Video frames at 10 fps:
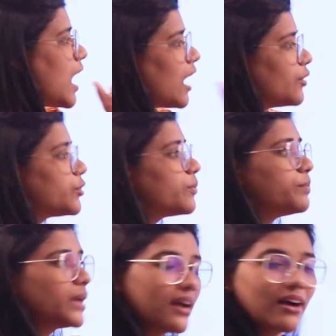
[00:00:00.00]
how
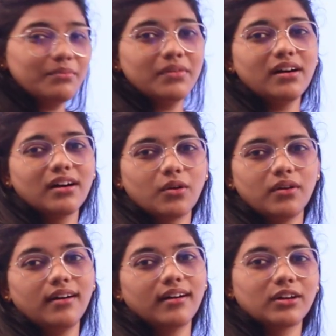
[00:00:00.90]
to become
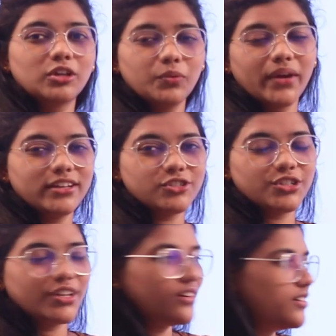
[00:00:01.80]
a QA
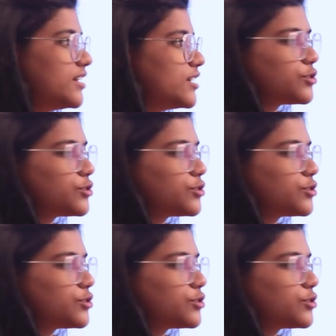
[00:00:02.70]
engineer.